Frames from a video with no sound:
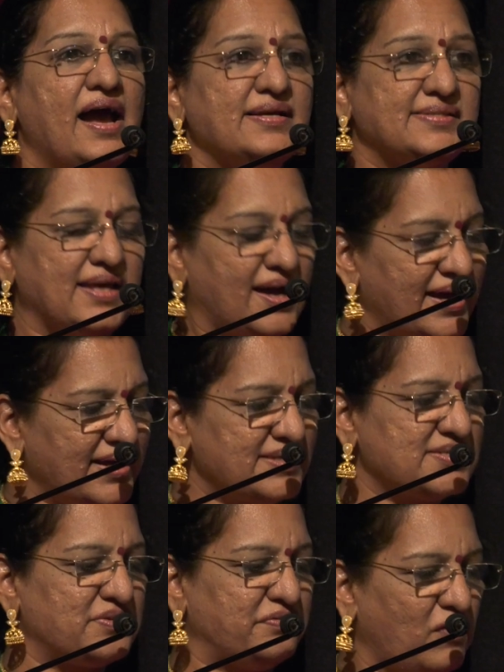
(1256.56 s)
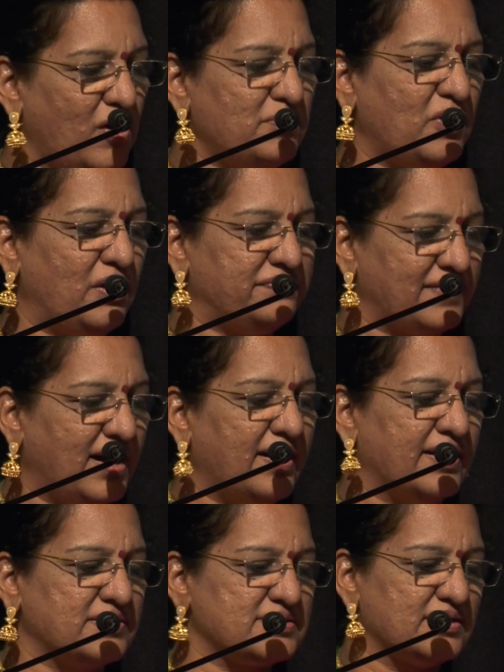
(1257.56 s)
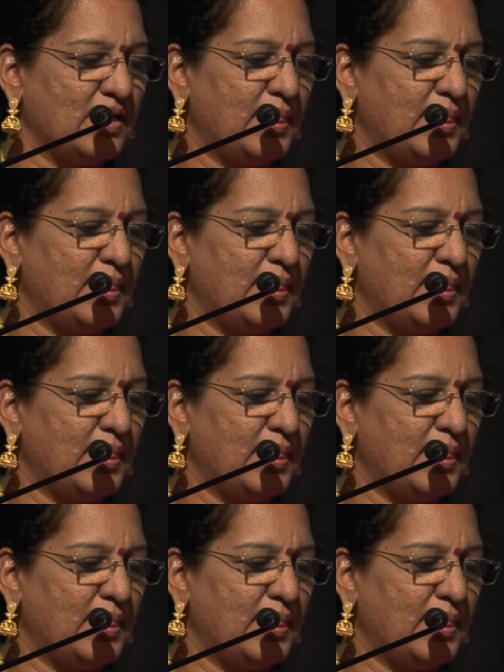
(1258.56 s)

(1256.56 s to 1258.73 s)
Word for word: as the highest form of art,